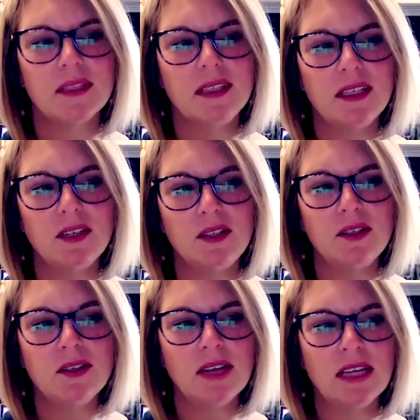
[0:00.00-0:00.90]
you know,
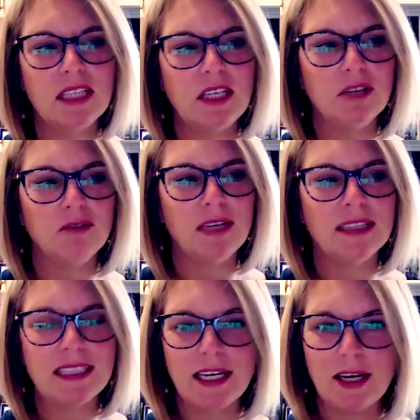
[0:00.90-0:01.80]
utilizing your
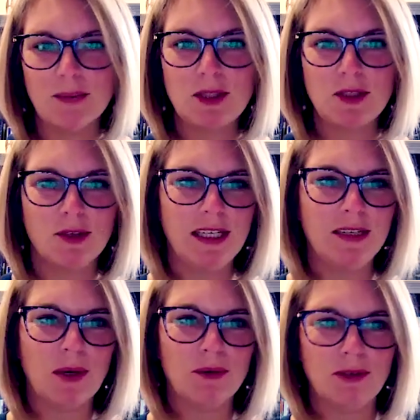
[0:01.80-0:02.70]
friends to help
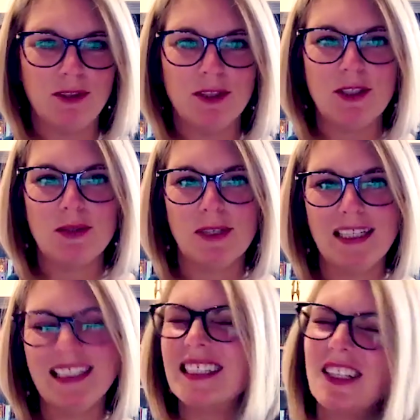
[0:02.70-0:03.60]
screen what reviews you
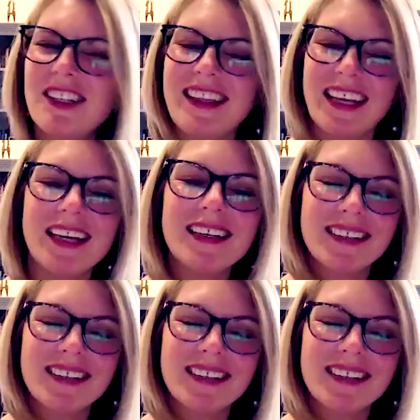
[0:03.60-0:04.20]
read is a good thing.